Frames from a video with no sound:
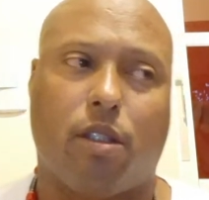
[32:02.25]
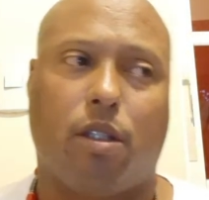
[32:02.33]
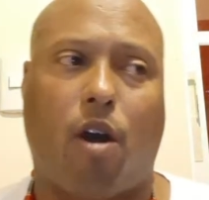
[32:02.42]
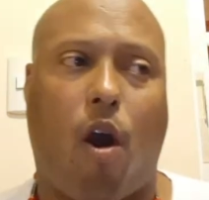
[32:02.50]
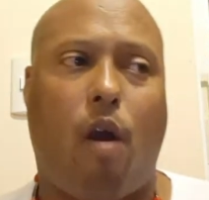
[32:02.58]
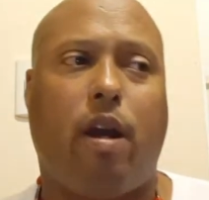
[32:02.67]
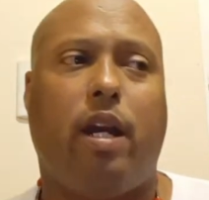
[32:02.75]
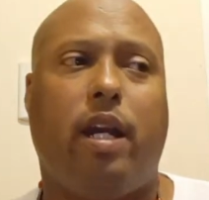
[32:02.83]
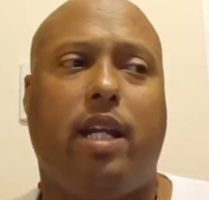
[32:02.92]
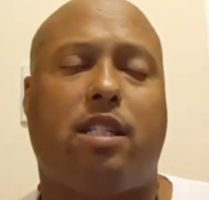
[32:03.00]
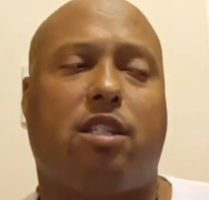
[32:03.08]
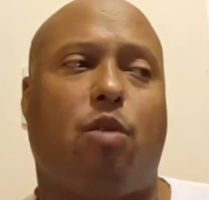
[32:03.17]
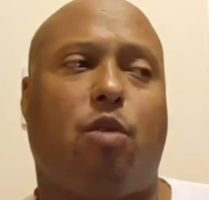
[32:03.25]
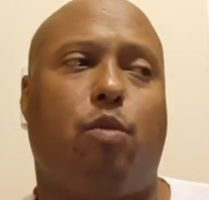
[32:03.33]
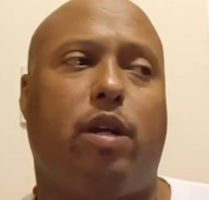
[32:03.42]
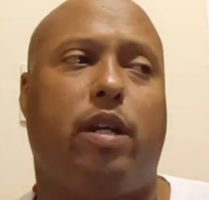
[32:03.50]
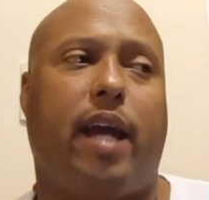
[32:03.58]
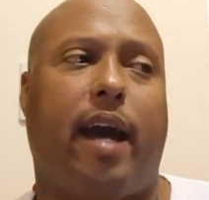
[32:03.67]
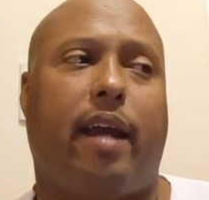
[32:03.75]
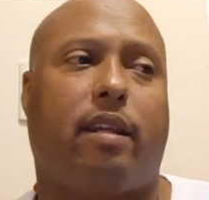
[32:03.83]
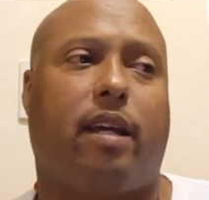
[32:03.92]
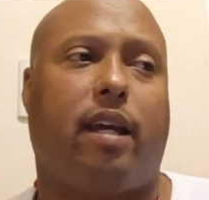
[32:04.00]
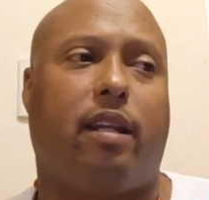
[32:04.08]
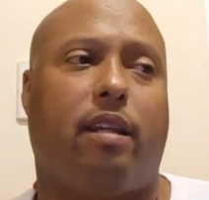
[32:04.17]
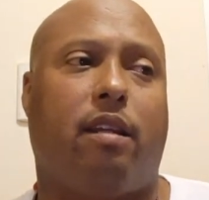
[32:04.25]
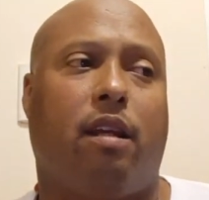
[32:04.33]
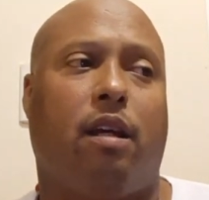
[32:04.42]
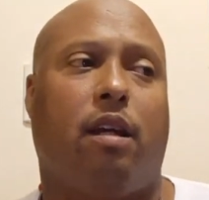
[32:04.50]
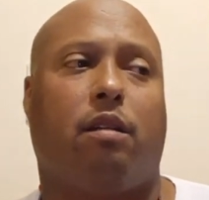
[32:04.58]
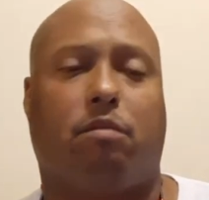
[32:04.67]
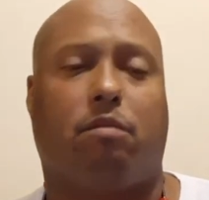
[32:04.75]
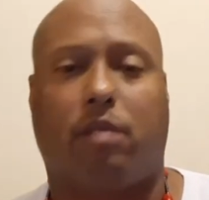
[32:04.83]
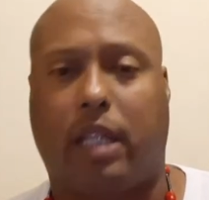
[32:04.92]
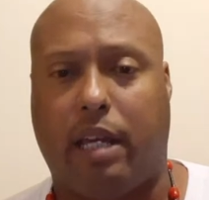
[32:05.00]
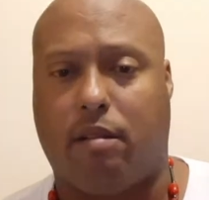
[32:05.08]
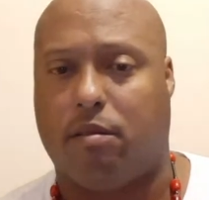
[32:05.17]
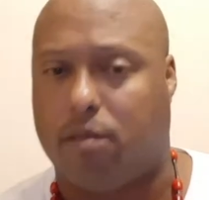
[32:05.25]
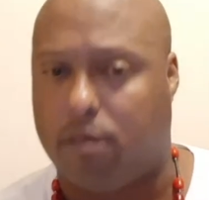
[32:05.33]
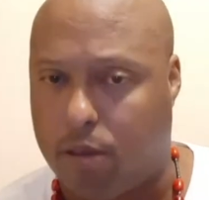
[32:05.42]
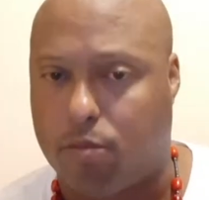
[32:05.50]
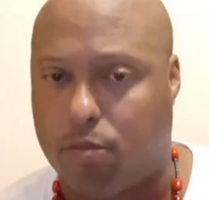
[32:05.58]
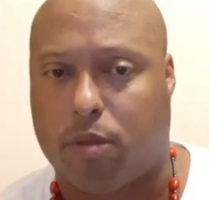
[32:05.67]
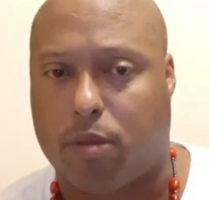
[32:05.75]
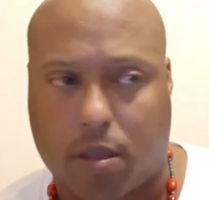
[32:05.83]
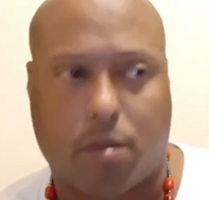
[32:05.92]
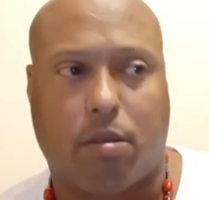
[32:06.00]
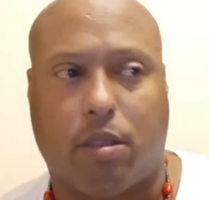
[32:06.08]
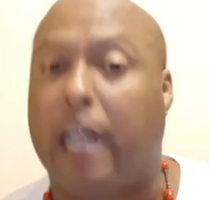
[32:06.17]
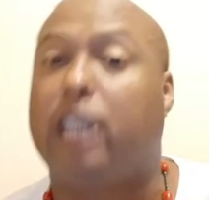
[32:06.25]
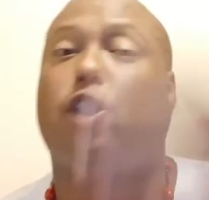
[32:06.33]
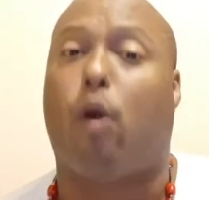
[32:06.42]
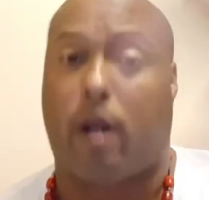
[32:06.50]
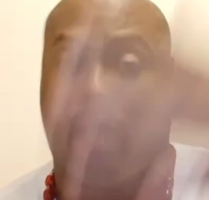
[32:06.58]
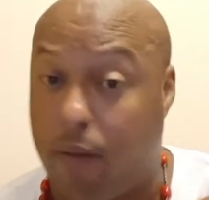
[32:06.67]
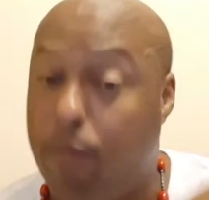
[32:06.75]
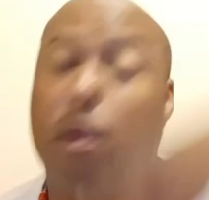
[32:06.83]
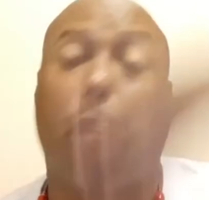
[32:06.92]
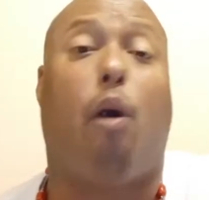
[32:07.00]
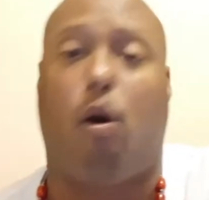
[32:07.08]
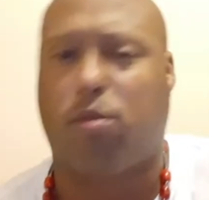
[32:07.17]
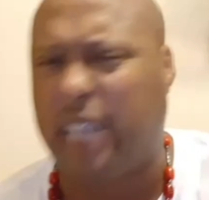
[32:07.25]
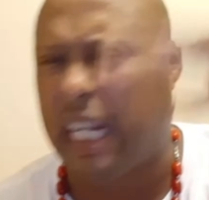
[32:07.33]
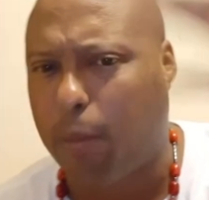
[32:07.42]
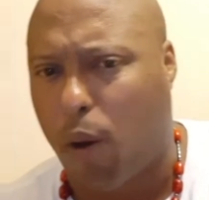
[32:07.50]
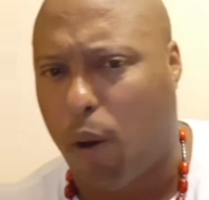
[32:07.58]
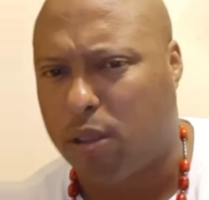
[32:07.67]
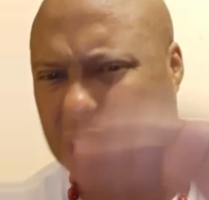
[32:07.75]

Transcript: Harden needs someone that can get, like Jordan, give him the ball, take the ball.